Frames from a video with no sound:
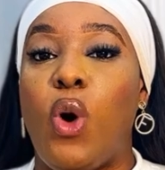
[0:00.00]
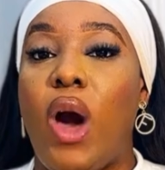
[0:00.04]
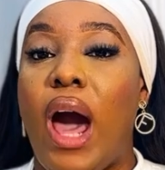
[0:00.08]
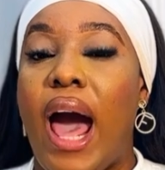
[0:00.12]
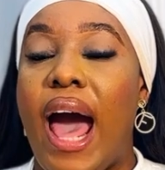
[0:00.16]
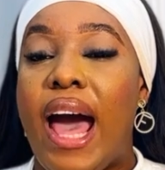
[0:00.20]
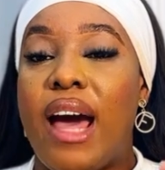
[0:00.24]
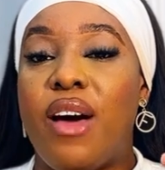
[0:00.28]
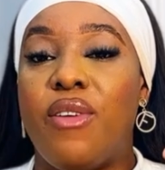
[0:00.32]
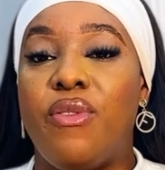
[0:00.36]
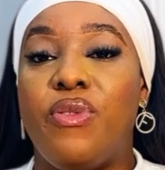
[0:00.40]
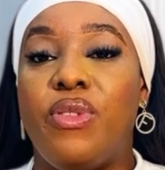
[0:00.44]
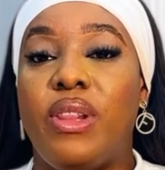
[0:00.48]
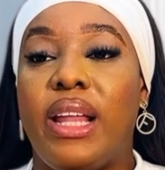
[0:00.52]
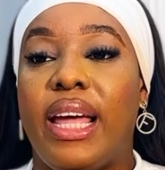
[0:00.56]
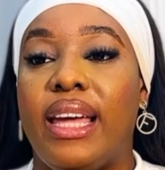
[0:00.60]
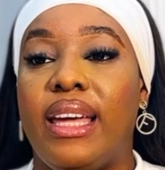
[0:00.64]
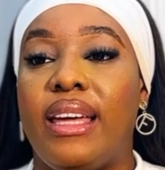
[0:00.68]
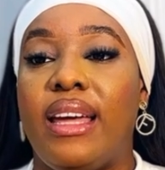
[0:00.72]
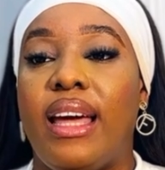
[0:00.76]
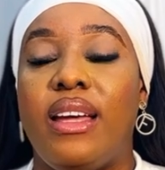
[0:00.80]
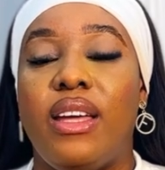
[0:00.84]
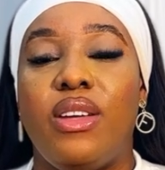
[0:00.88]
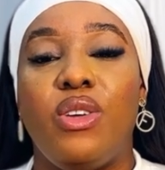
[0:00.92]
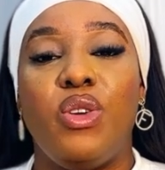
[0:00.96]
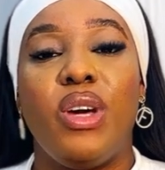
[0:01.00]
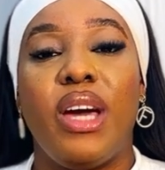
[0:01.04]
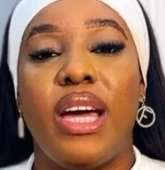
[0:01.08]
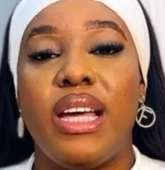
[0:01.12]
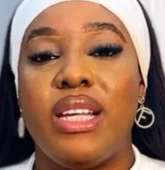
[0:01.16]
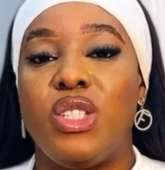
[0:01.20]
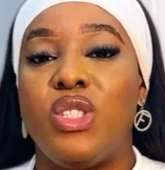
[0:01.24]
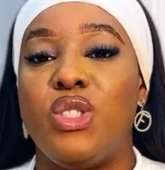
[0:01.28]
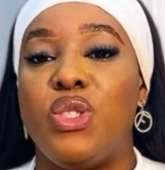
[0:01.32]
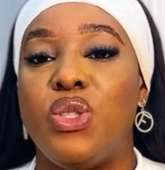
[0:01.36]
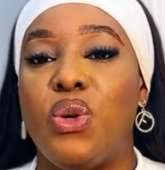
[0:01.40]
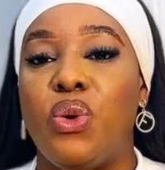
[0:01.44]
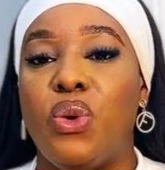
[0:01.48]
have, like, you
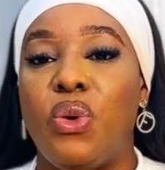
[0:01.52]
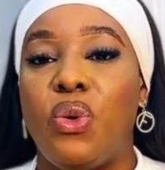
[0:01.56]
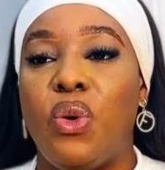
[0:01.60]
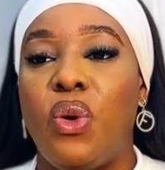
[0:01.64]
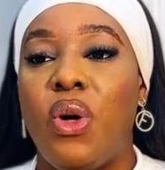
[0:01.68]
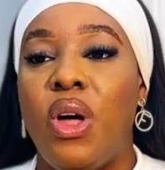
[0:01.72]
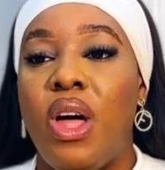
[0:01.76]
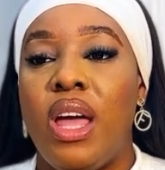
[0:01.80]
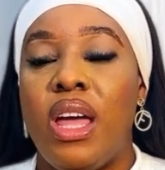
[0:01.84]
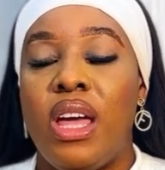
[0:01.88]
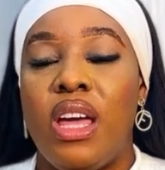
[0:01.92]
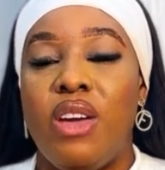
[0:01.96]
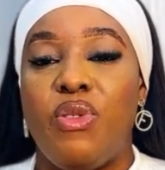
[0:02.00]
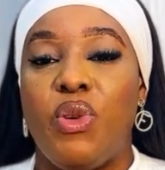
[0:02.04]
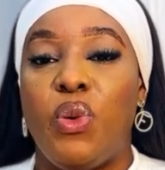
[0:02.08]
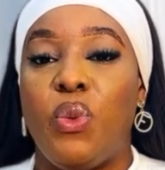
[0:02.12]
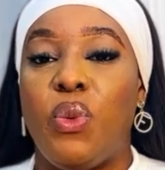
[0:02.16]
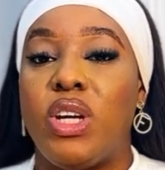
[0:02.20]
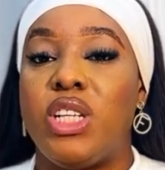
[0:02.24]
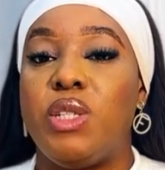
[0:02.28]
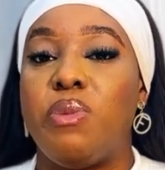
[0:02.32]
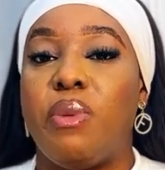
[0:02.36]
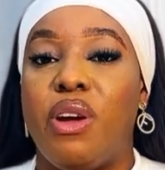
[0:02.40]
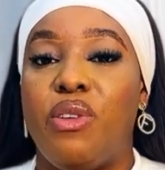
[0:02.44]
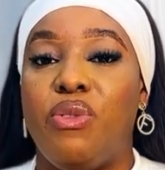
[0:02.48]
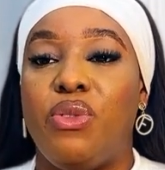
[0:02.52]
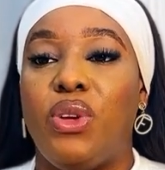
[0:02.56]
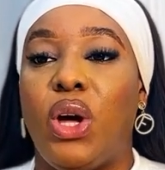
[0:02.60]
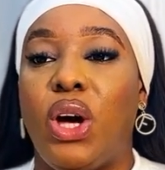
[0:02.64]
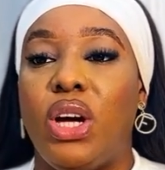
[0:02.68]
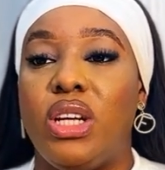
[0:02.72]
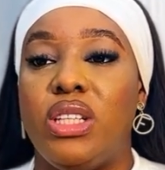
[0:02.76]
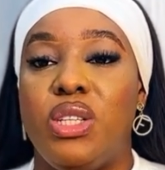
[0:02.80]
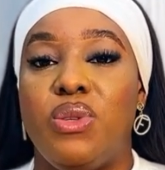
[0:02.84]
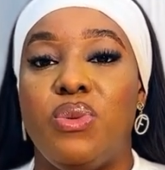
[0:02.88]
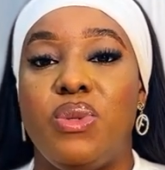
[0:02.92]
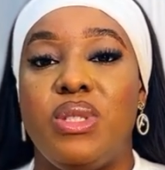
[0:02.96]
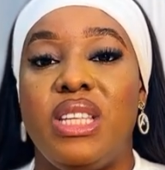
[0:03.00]
guys know, if you watch my
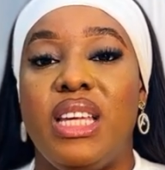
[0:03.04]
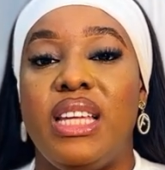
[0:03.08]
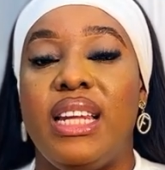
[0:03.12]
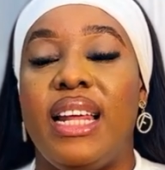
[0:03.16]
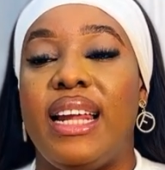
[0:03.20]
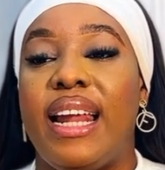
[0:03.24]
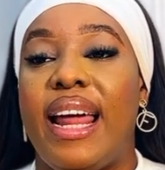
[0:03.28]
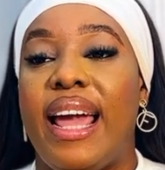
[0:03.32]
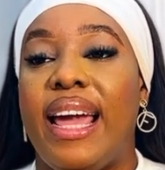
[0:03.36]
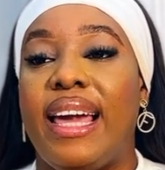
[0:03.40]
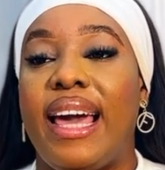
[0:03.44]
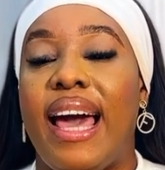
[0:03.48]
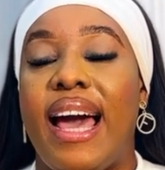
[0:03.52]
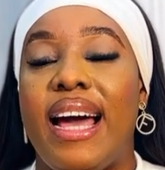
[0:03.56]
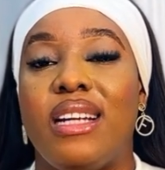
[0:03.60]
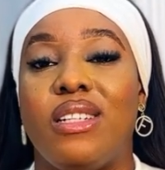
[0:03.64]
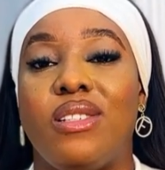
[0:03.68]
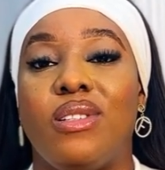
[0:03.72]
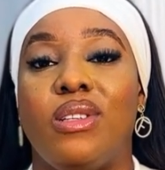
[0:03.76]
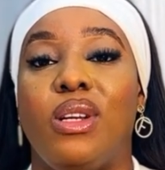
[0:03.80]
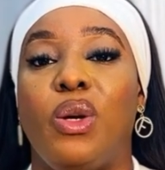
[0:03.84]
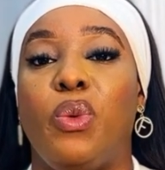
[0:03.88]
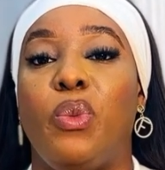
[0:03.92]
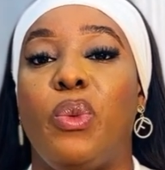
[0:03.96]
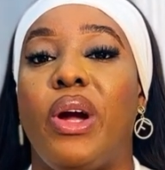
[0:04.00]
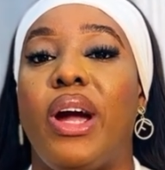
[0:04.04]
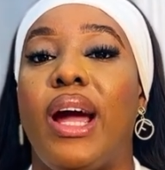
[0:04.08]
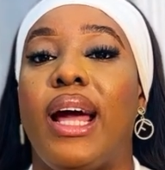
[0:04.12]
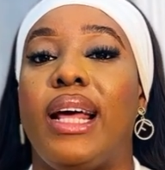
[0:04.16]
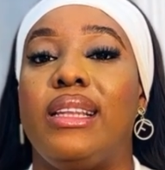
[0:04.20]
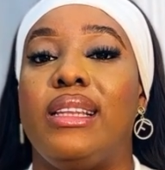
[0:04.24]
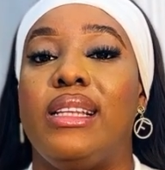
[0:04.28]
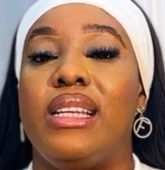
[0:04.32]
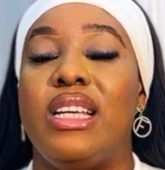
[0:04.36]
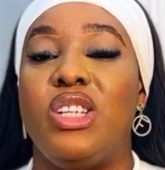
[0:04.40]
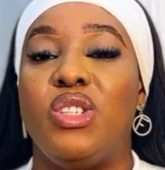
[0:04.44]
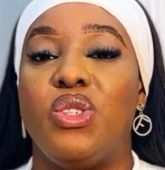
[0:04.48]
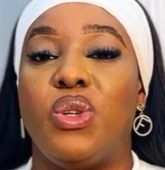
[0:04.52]
vlogs, you see that I casually wear
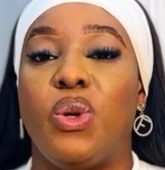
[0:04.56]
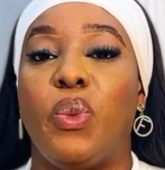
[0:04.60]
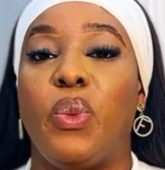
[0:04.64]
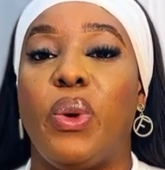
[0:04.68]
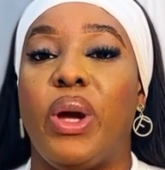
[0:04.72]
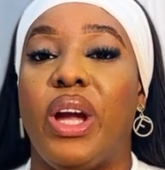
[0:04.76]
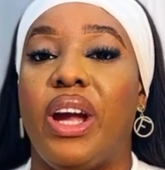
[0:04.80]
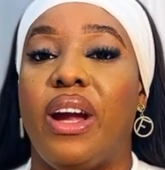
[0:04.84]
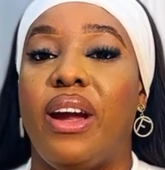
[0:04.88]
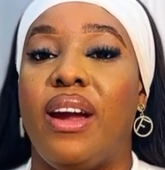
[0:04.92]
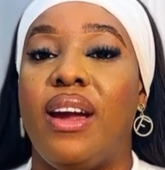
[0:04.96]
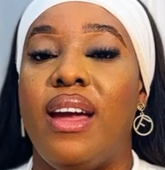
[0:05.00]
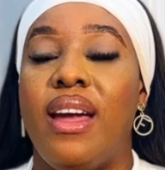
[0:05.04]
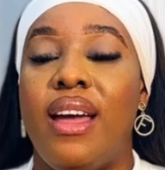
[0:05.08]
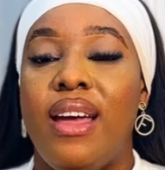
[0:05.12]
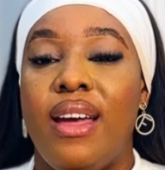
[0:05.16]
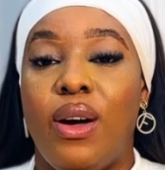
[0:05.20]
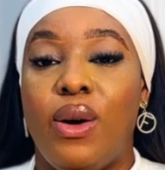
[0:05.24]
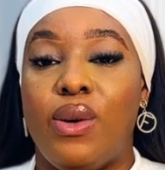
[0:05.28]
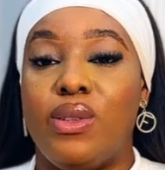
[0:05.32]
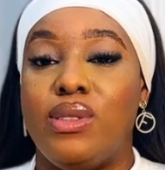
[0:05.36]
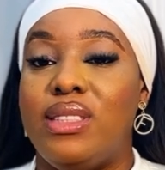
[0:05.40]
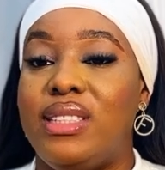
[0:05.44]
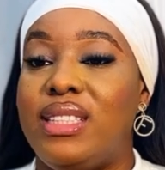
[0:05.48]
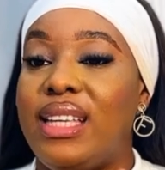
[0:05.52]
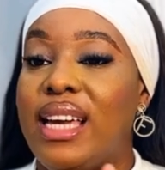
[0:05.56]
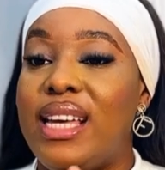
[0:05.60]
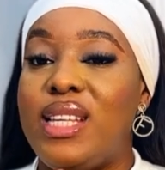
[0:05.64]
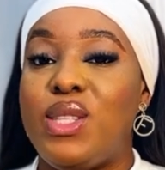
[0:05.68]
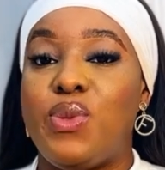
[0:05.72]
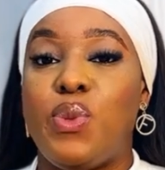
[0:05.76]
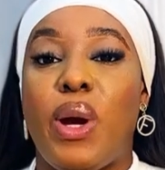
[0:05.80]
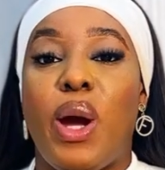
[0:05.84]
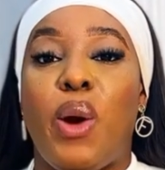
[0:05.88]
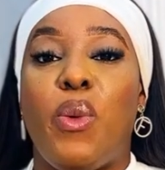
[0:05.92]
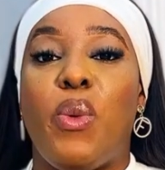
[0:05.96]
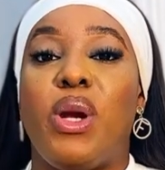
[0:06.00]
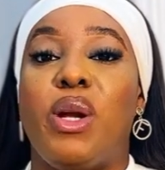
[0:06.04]
athleisure wear on days
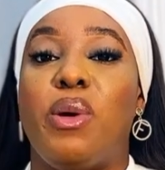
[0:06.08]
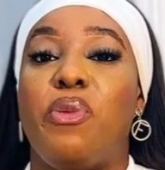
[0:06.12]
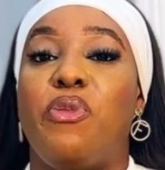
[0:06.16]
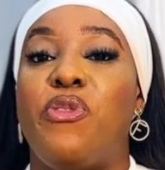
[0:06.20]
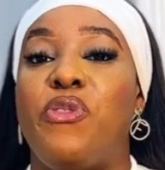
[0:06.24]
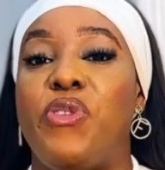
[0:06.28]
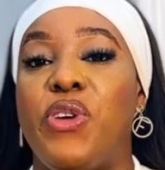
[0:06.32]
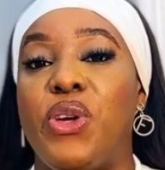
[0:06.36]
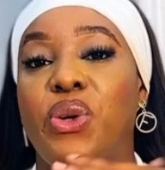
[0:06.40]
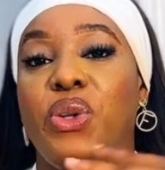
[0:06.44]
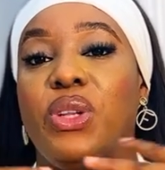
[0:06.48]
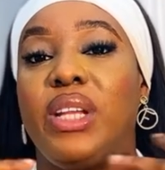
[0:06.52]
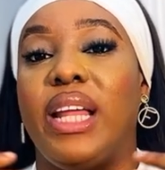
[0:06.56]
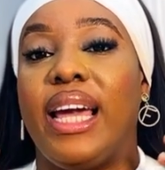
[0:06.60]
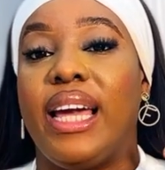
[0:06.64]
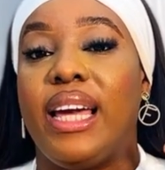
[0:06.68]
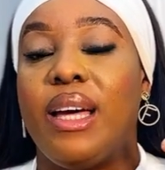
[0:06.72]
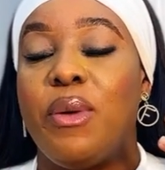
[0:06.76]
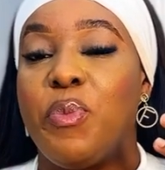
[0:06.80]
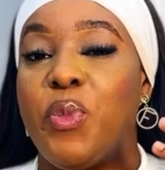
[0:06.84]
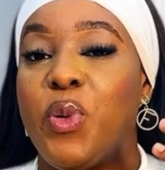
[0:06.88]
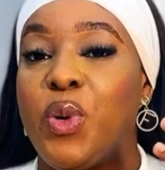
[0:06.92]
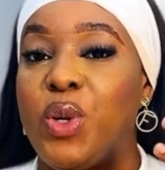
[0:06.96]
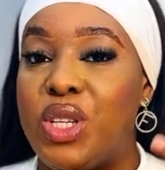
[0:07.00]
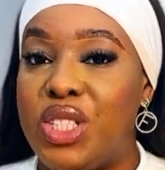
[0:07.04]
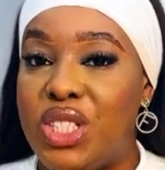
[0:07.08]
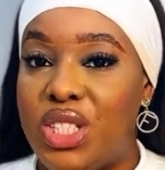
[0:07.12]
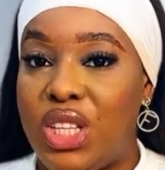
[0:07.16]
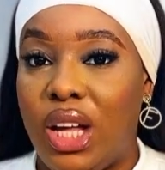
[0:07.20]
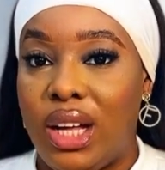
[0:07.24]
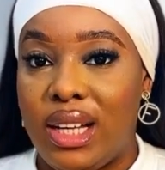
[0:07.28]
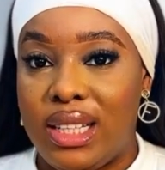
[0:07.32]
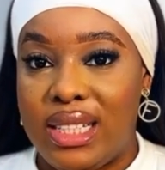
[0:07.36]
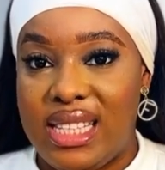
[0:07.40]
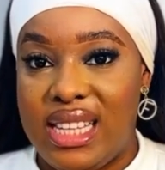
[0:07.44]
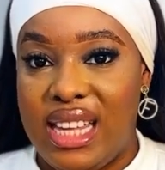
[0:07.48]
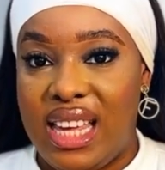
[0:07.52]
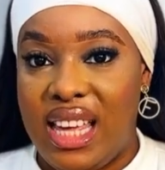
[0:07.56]
where I want to feel like
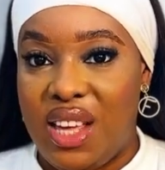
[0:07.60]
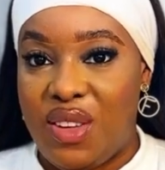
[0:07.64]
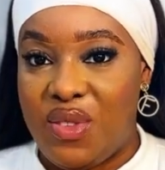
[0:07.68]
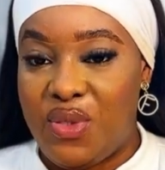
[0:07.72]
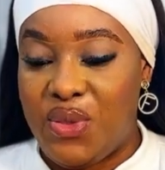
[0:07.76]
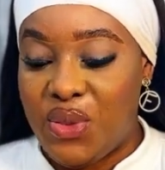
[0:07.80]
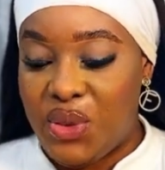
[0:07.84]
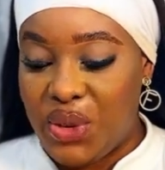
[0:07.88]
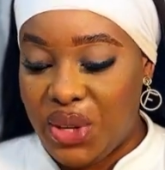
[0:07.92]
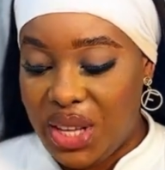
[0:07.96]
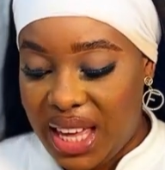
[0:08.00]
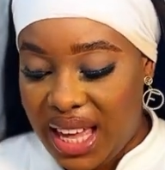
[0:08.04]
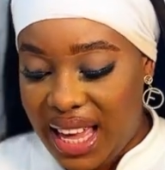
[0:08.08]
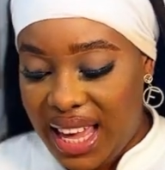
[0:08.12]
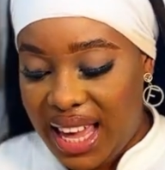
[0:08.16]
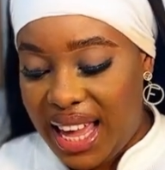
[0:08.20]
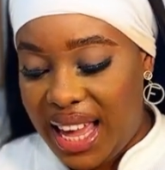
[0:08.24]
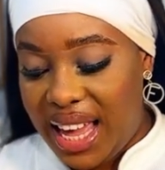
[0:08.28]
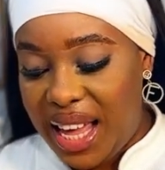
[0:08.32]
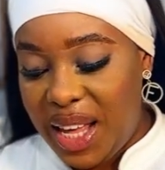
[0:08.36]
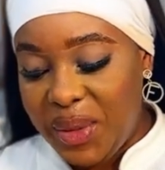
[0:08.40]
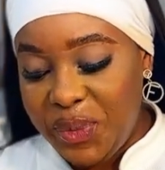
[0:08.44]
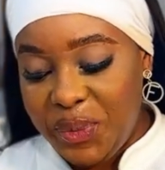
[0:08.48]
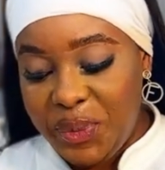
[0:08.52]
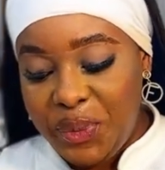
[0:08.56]
productive, okay?